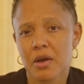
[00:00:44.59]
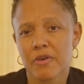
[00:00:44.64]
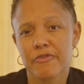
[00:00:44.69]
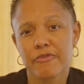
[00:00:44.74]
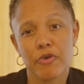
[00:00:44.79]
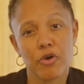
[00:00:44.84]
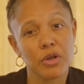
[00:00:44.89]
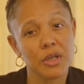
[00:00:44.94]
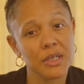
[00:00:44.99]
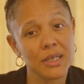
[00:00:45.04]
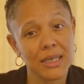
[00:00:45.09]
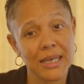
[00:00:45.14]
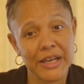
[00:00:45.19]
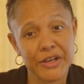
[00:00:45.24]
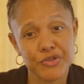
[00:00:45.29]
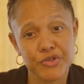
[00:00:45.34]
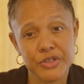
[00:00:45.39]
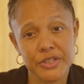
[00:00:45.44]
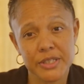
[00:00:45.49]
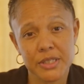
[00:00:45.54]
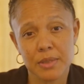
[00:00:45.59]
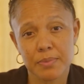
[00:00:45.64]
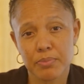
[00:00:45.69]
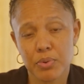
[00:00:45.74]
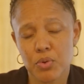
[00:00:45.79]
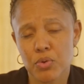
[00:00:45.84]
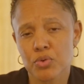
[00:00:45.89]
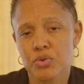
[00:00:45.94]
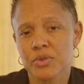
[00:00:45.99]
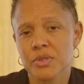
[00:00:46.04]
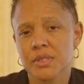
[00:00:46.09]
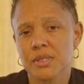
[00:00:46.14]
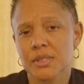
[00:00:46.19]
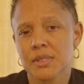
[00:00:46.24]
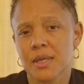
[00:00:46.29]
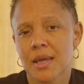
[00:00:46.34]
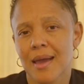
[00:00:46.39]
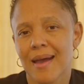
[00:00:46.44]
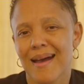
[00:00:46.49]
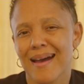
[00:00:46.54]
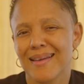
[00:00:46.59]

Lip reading: fallen electricity poles,